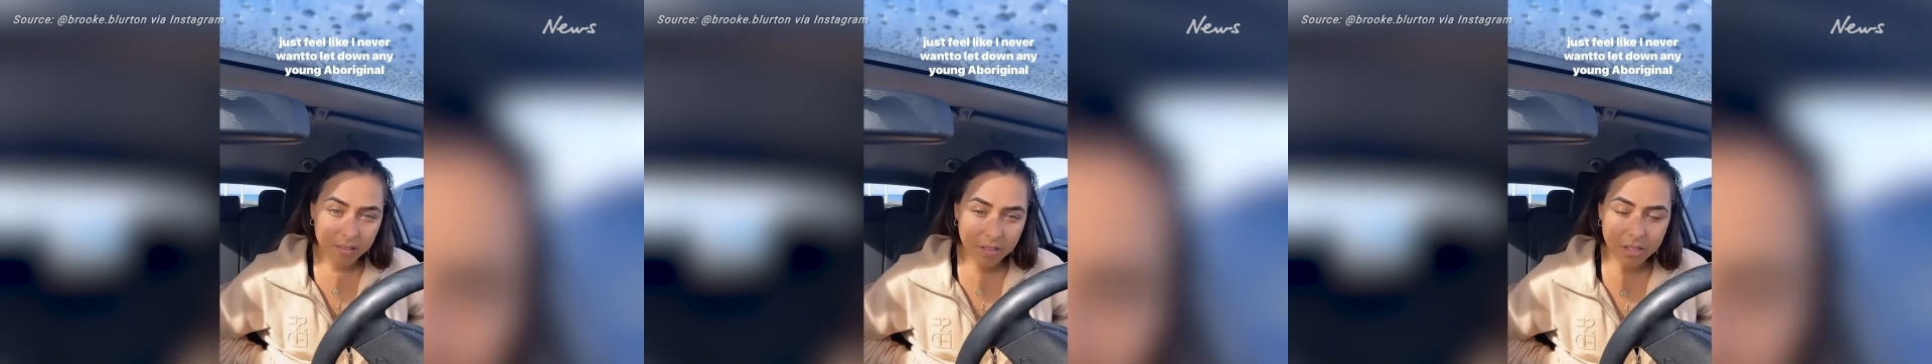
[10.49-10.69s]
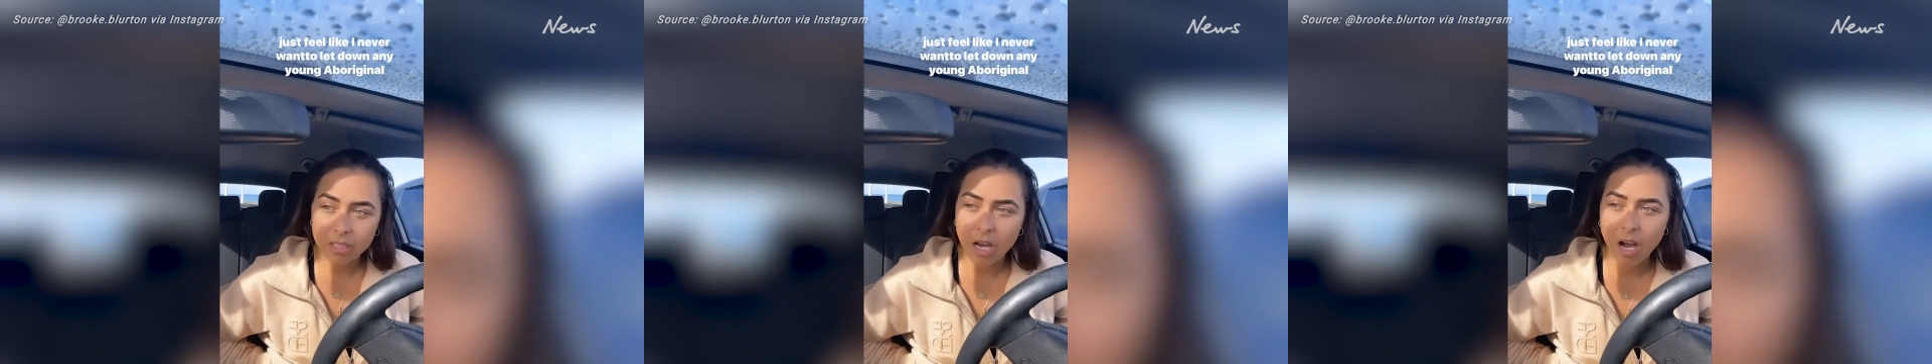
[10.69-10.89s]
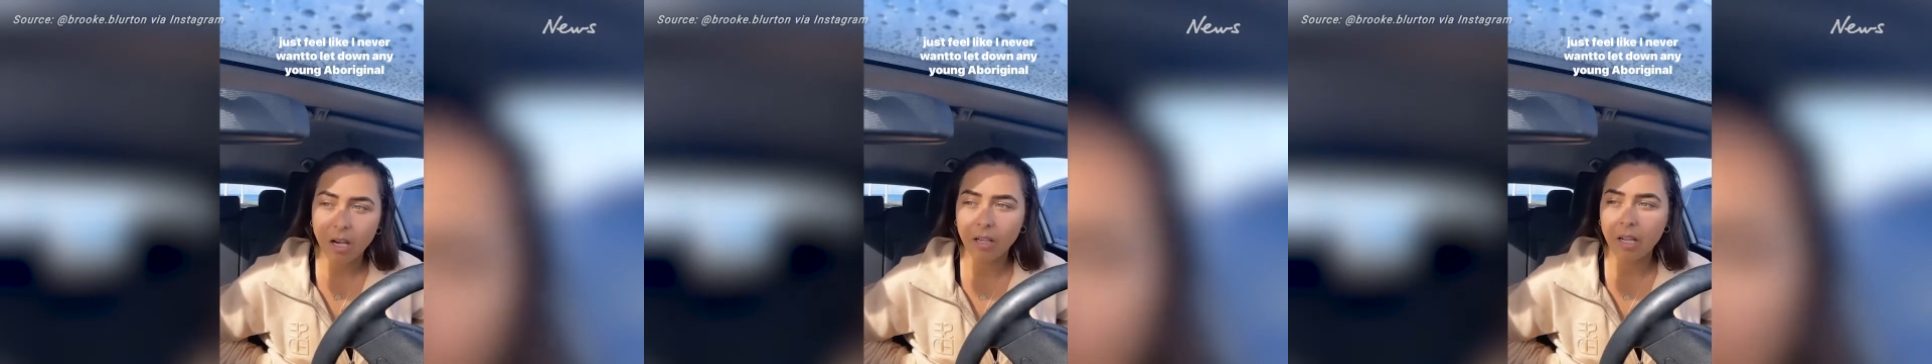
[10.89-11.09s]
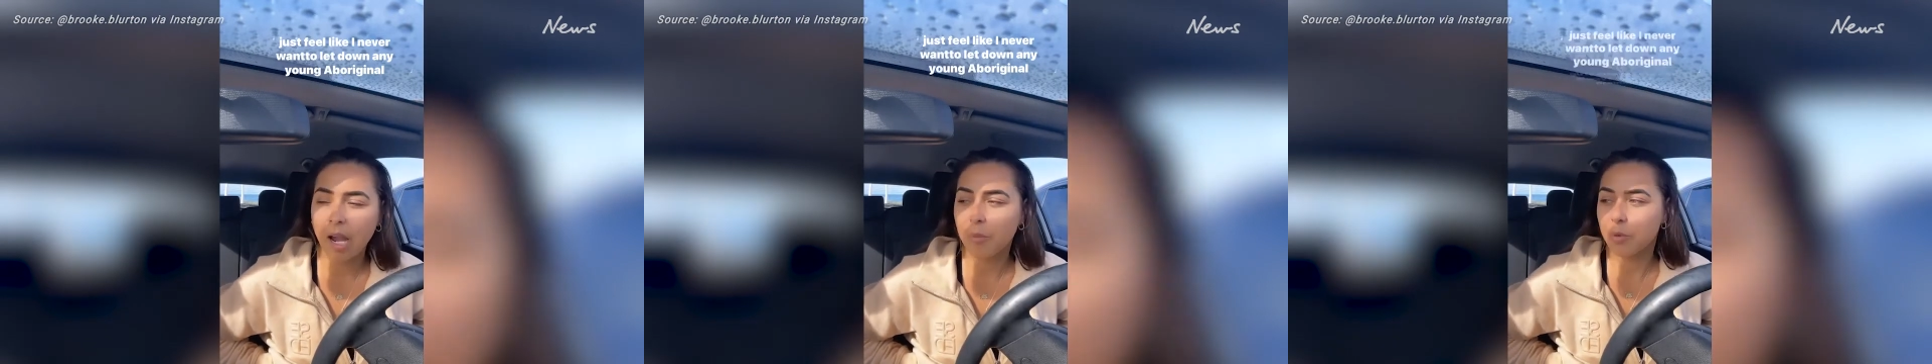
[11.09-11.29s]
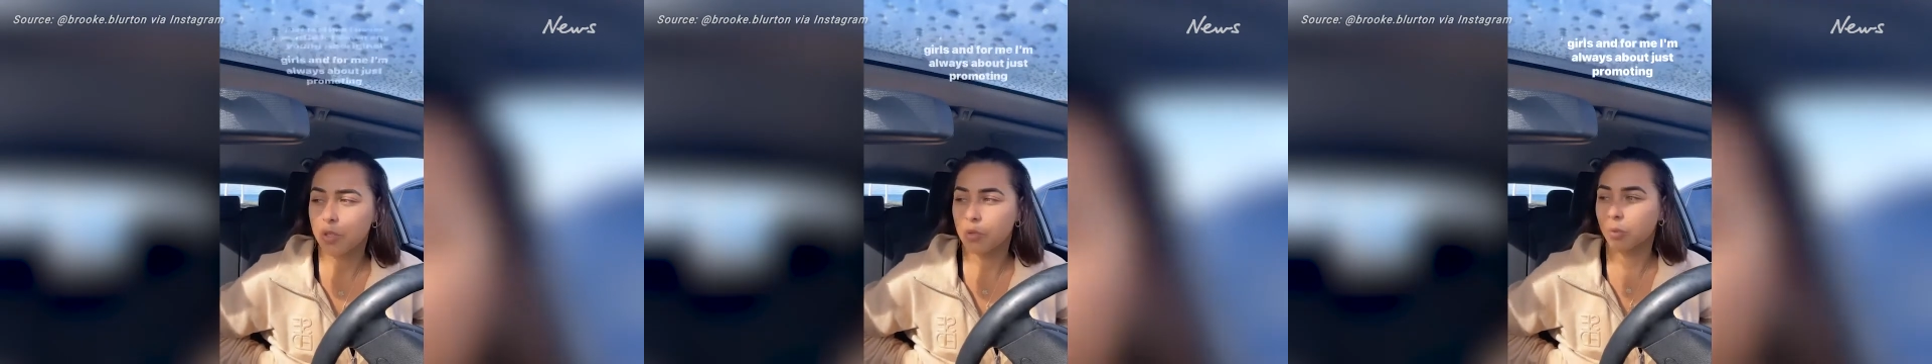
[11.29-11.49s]
young
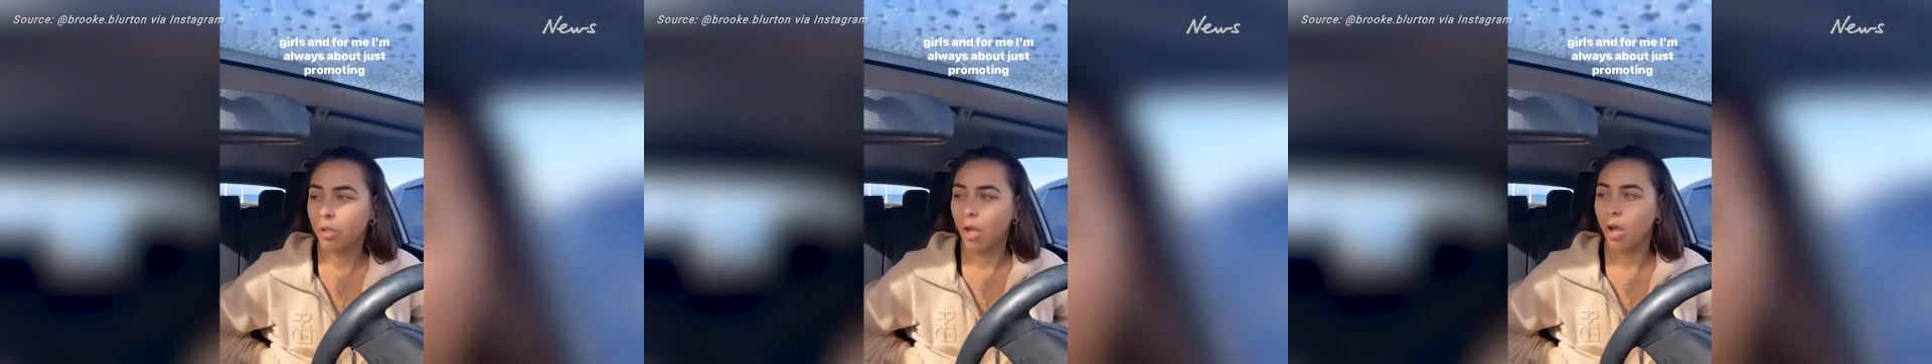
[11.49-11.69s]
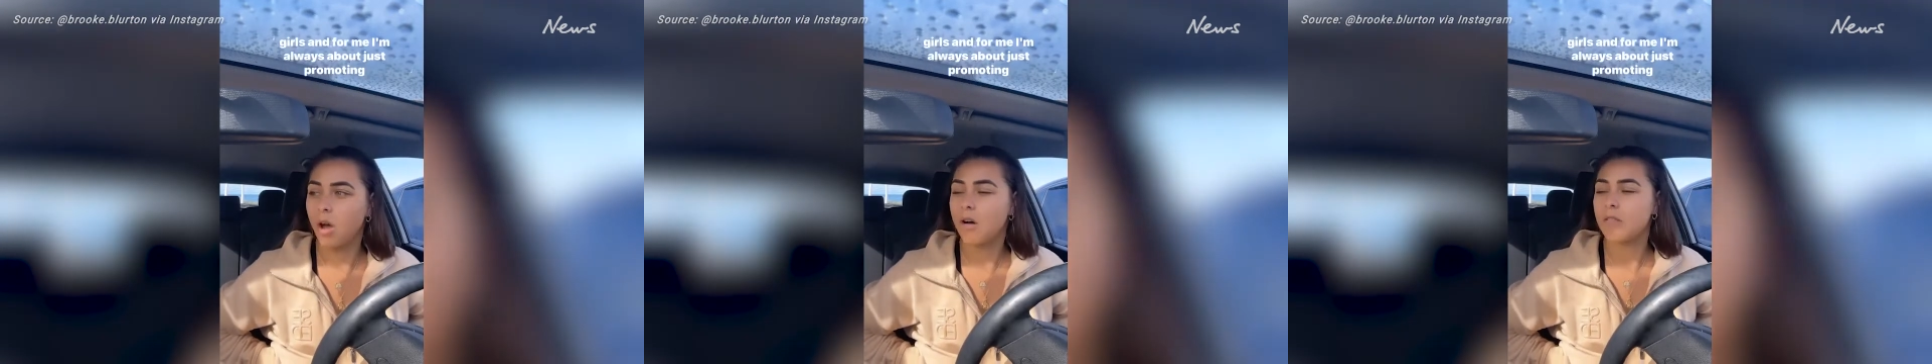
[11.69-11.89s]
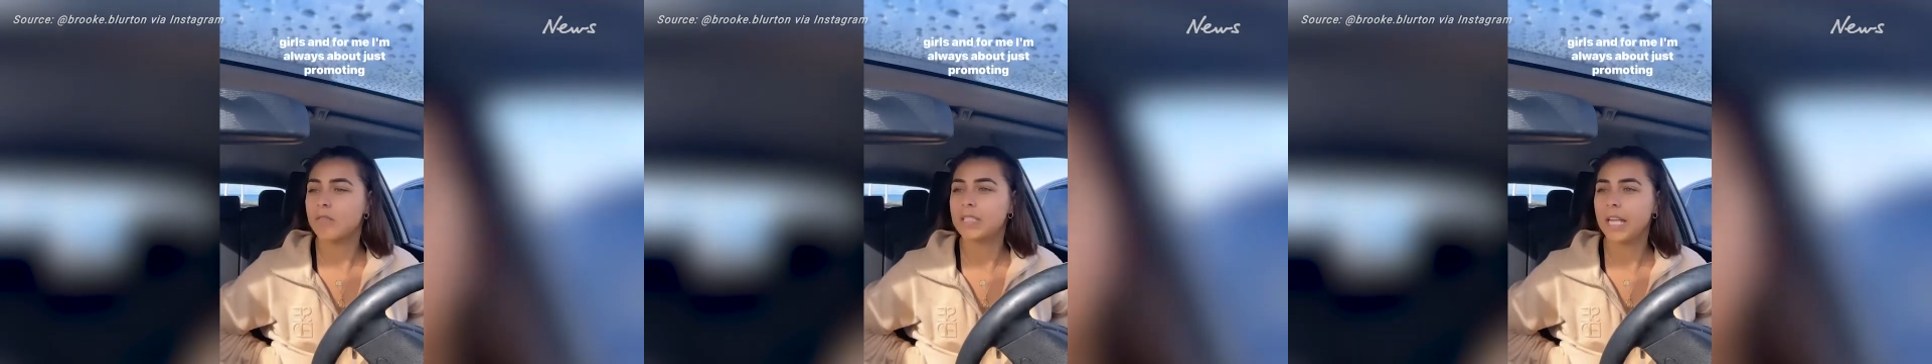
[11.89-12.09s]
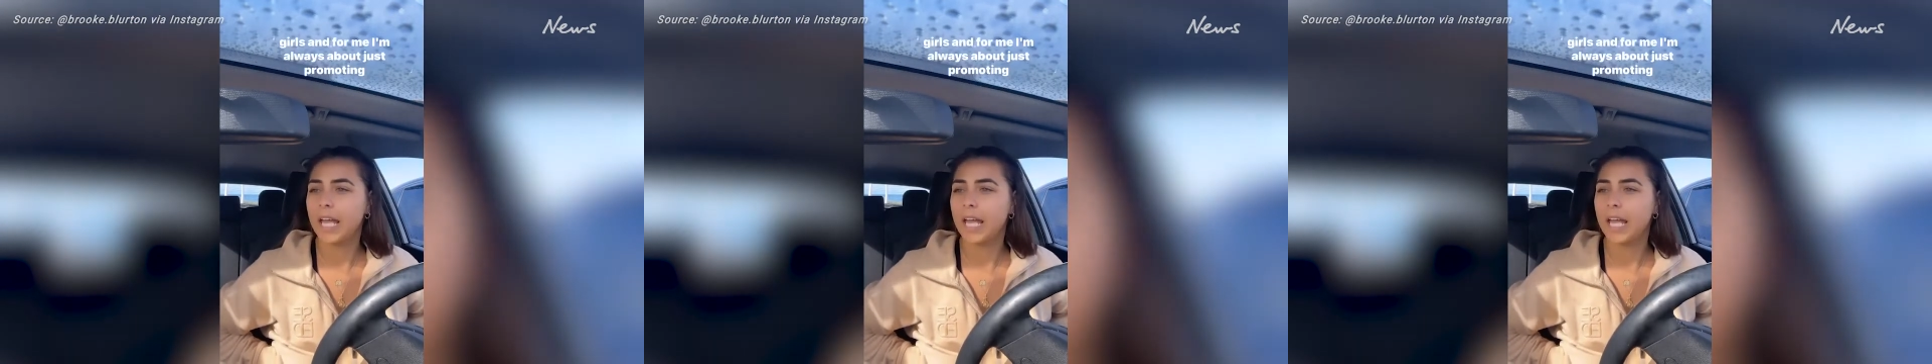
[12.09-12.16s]
Aboriginal girls.